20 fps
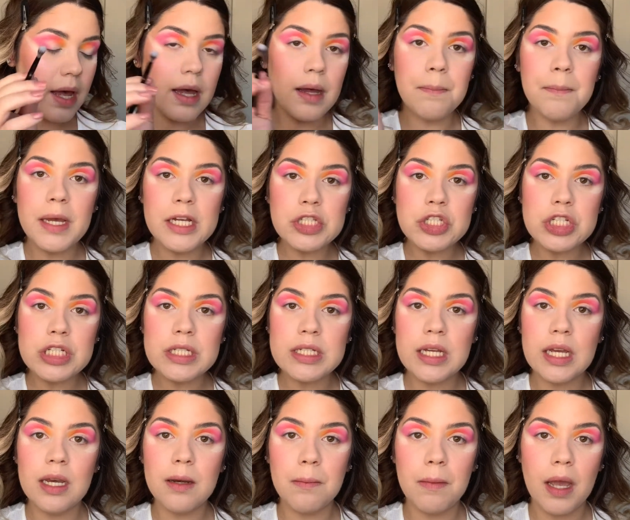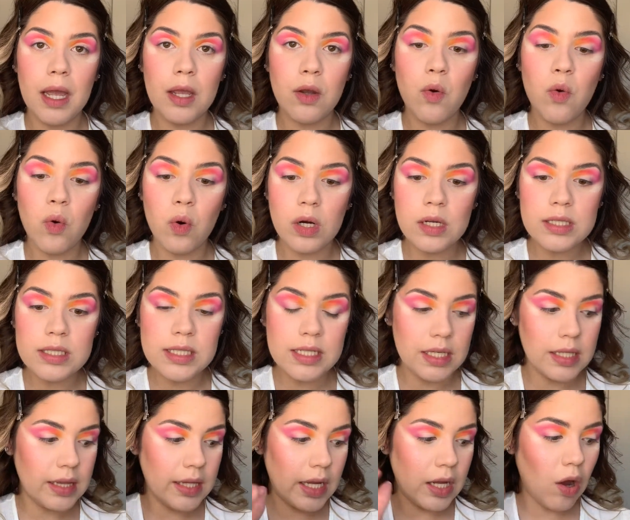mentioned in my
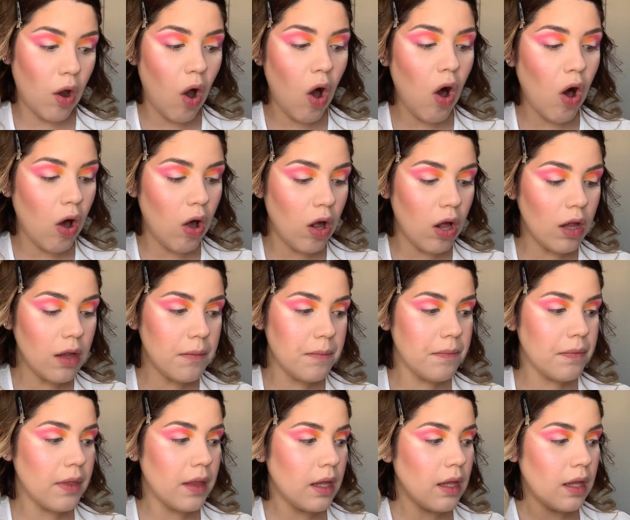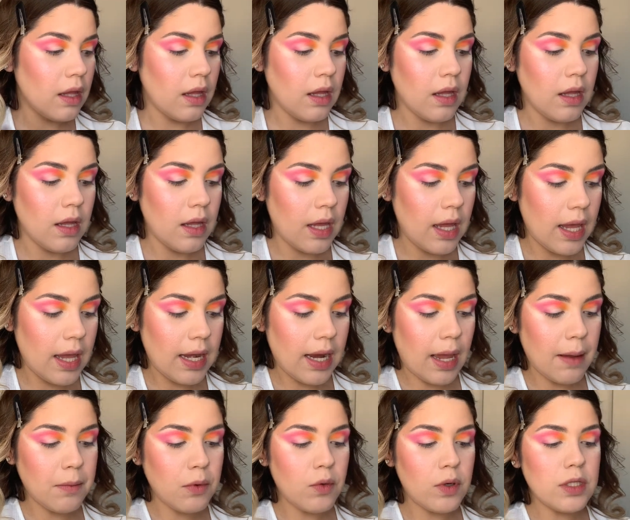quarantine like haul. And
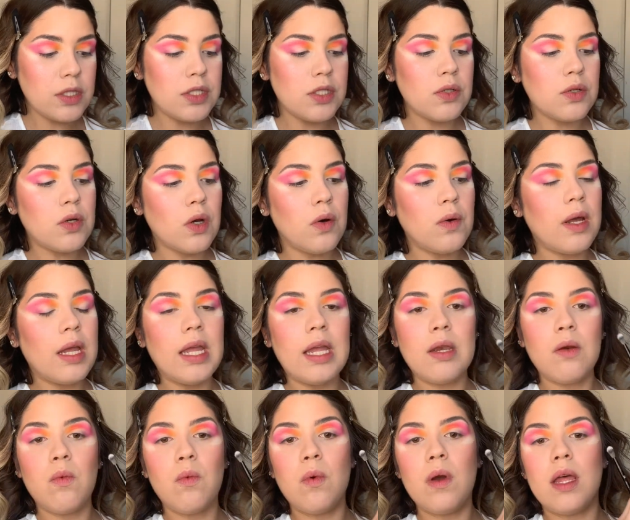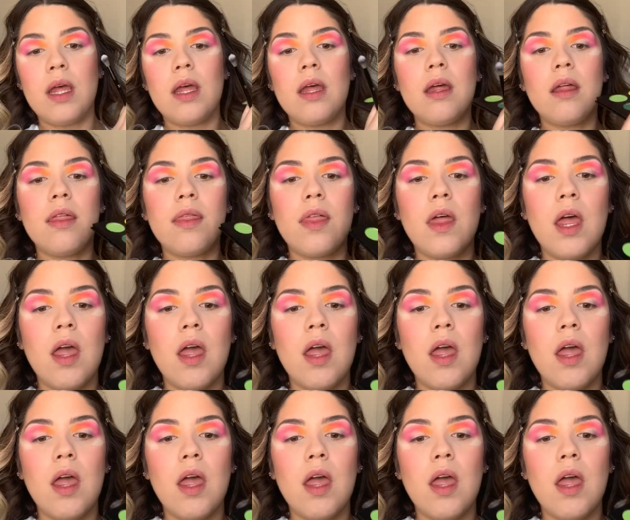I'm going to go in with